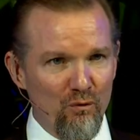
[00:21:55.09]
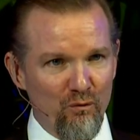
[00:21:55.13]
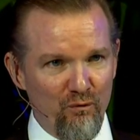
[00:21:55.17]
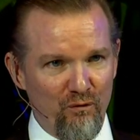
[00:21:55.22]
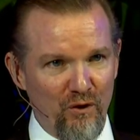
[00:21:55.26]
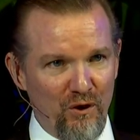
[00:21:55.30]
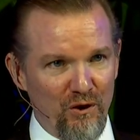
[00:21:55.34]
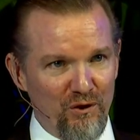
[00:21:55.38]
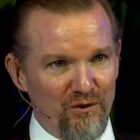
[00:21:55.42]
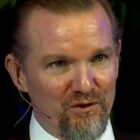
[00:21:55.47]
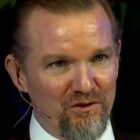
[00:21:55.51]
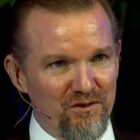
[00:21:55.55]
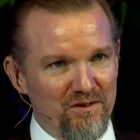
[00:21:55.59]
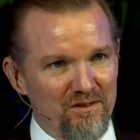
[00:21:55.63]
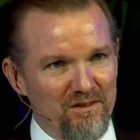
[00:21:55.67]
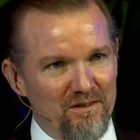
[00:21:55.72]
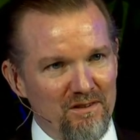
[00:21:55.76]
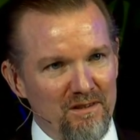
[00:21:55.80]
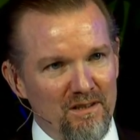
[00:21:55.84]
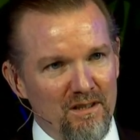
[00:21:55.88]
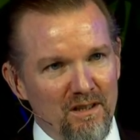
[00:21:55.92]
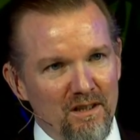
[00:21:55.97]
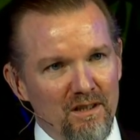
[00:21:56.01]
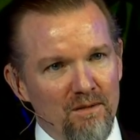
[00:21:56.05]
First,
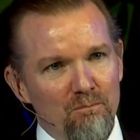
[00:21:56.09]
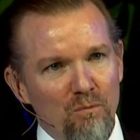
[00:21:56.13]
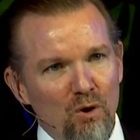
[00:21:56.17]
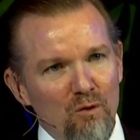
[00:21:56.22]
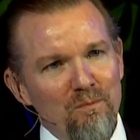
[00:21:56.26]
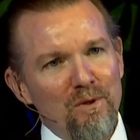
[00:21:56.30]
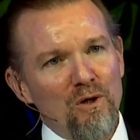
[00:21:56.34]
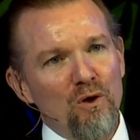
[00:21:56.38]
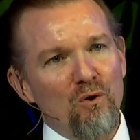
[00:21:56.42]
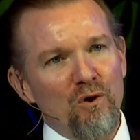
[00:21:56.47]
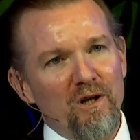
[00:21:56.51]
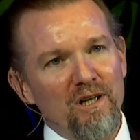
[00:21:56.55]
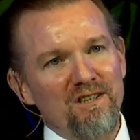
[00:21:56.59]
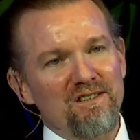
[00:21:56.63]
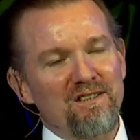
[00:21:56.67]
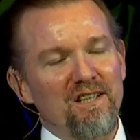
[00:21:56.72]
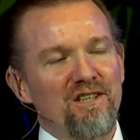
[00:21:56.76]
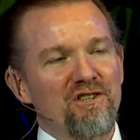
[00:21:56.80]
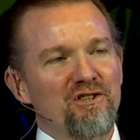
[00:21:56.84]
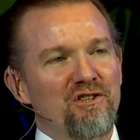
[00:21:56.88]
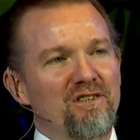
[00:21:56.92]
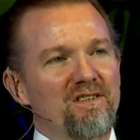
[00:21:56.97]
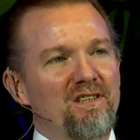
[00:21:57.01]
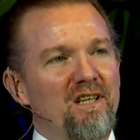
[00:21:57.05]
movement
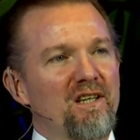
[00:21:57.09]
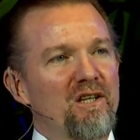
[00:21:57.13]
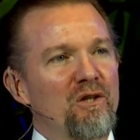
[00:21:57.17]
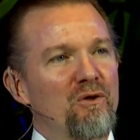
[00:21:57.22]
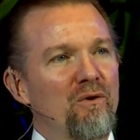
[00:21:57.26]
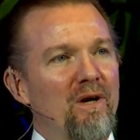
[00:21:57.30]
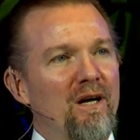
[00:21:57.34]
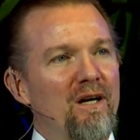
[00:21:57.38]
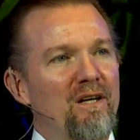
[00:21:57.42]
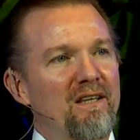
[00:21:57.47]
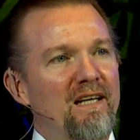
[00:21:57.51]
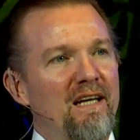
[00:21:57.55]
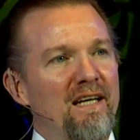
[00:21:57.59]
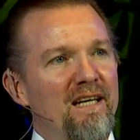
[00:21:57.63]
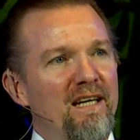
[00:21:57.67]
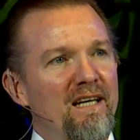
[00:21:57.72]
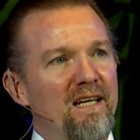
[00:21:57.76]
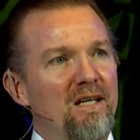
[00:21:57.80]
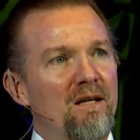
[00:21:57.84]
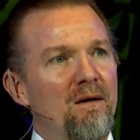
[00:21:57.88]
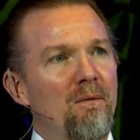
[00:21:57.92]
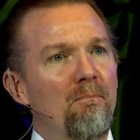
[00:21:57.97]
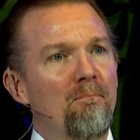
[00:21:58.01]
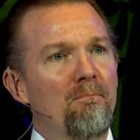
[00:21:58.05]
organizations on the ground, they
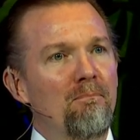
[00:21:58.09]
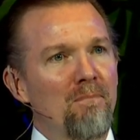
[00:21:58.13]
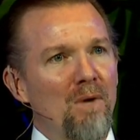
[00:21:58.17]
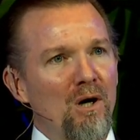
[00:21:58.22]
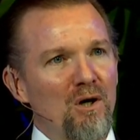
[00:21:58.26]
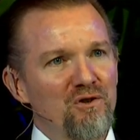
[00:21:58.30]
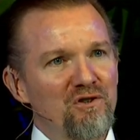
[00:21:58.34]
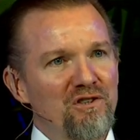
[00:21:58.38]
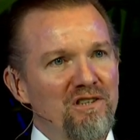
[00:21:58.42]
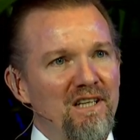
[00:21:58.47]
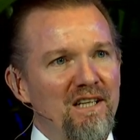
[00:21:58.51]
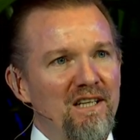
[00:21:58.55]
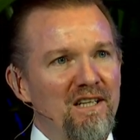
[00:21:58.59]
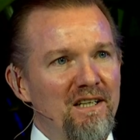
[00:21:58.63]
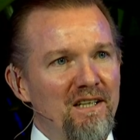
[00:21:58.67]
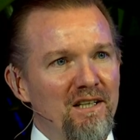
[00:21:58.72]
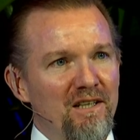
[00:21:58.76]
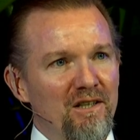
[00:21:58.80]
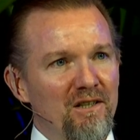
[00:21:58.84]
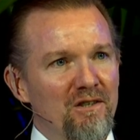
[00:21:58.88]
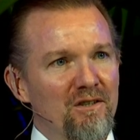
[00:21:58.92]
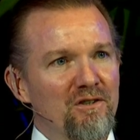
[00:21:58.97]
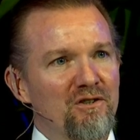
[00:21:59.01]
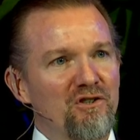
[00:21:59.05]
need
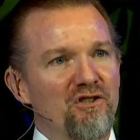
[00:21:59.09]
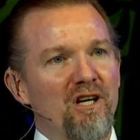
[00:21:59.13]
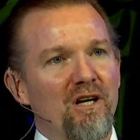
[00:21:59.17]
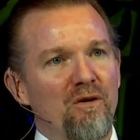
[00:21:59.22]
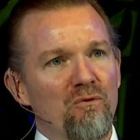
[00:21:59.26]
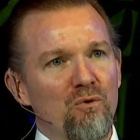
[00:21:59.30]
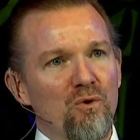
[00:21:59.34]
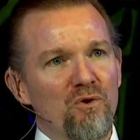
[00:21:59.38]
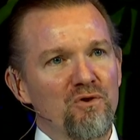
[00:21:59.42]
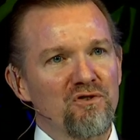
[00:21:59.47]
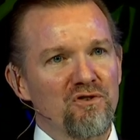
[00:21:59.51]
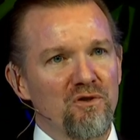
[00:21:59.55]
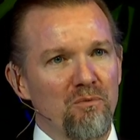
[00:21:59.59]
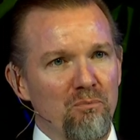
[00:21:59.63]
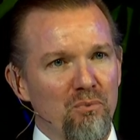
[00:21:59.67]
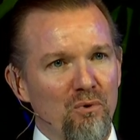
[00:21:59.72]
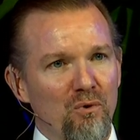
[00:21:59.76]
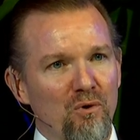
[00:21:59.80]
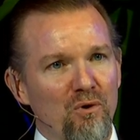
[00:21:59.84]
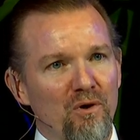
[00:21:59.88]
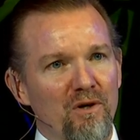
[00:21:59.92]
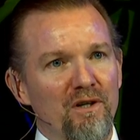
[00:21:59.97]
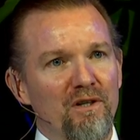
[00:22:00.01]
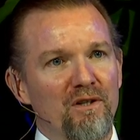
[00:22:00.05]
multi-year general
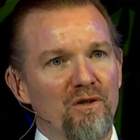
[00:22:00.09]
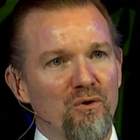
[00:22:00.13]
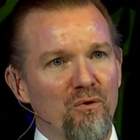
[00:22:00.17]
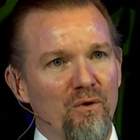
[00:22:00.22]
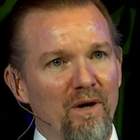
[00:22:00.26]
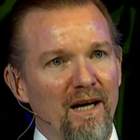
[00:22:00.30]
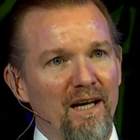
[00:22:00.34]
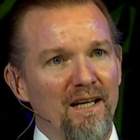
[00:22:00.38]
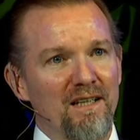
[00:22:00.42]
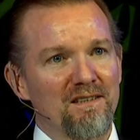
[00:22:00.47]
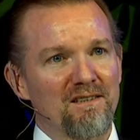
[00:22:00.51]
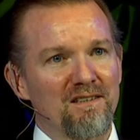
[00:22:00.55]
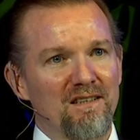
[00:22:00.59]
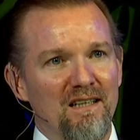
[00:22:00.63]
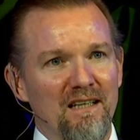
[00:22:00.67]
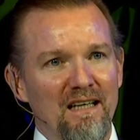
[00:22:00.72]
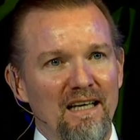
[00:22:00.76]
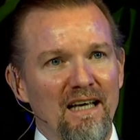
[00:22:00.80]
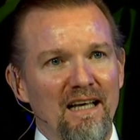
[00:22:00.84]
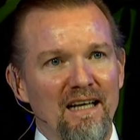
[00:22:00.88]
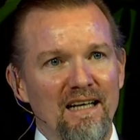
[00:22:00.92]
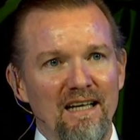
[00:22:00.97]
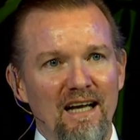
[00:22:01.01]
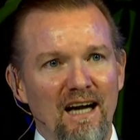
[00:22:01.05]
support grants,
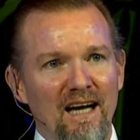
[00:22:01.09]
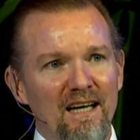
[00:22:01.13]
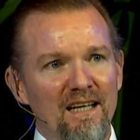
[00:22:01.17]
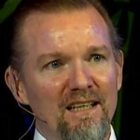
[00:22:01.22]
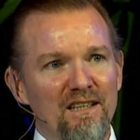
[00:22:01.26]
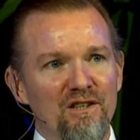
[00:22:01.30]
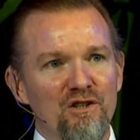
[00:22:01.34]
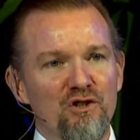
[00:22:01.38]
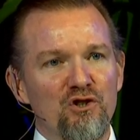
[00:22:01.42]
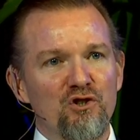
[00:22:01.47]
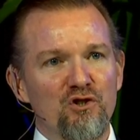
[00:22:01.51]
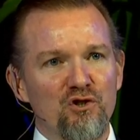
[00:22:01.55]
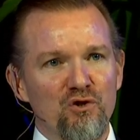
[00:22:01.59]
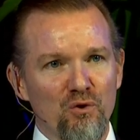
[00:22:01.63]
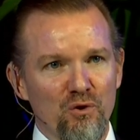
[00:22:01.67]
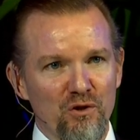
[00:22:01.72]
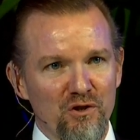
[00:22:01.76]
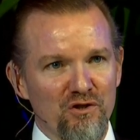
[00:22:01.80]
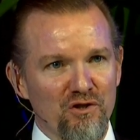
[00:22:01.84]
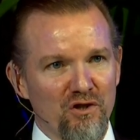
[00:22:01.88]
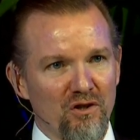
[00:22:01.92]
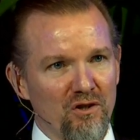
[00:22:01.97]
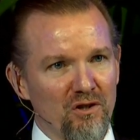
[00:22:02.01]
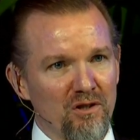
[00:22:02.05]
not
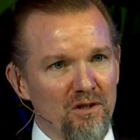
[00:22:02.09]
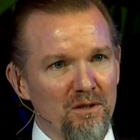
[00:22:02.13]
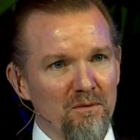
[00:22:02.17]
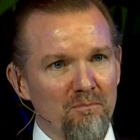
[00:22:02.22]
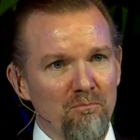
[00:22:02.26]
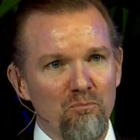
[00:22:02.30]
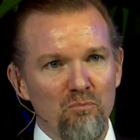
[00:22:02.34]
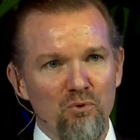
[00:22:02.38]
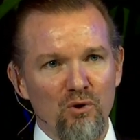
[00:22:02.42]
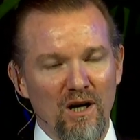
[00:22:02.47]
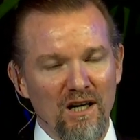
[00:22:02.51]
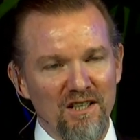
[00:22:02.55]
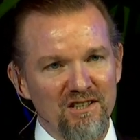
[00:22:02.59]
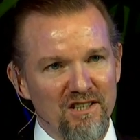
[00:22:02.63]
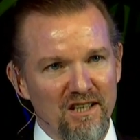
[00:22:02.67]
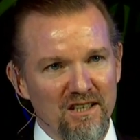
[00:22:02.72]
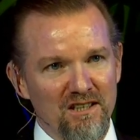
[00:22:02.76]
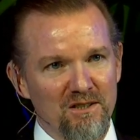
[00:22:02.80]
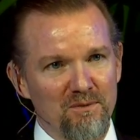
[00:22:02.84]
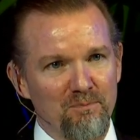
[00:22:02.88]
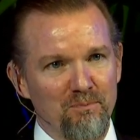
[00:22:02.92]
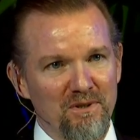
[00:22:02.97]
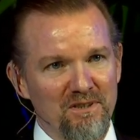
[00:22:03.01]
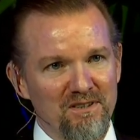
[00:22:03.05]
short-term
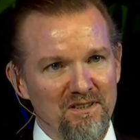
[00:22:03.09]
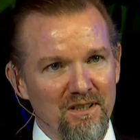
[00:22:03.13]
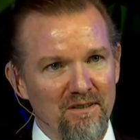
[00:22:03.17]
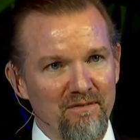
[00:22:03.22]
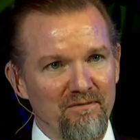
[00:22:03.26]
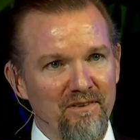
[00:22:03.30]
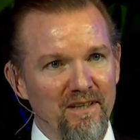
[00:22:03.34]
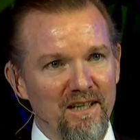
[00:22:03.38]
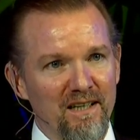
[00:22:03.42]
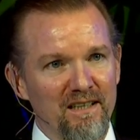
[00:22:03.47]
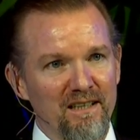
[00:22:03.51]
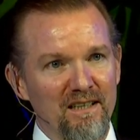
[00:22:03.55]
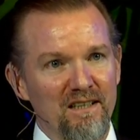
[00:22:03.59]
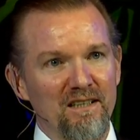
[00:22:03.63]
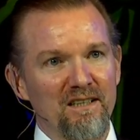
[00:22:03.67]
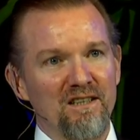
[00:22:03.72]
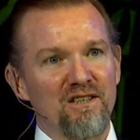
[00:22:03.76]
project-specific